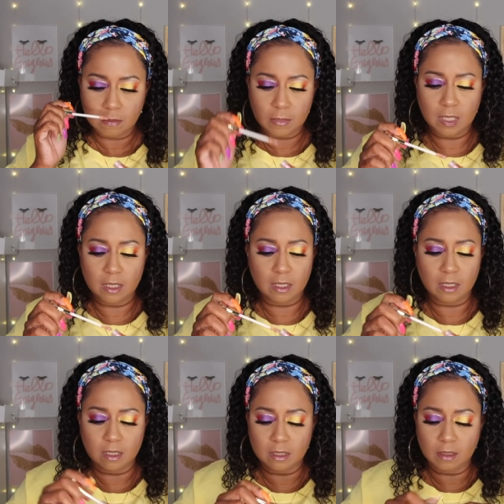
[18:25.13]
yeah,
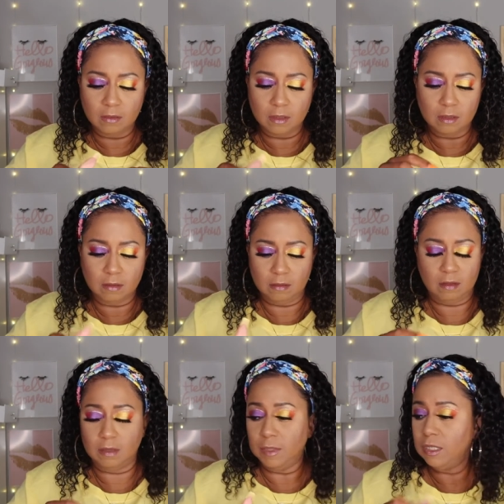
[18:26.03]
this don't
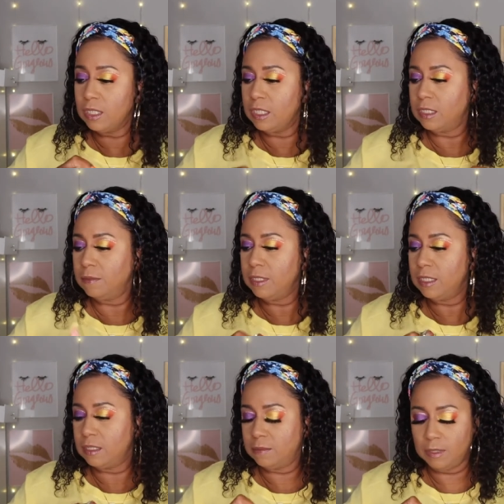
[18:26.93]
smell good to
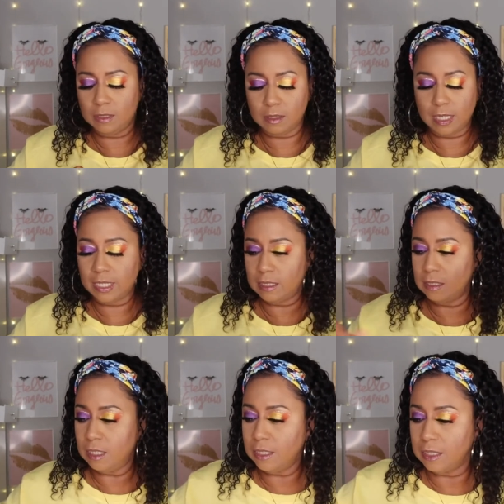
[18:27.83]
me. It smells like
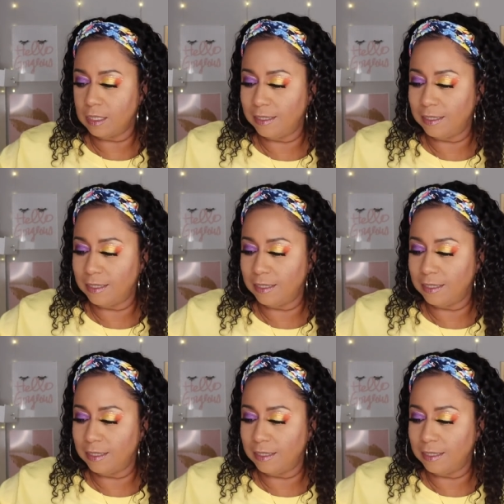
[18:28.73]
nothing.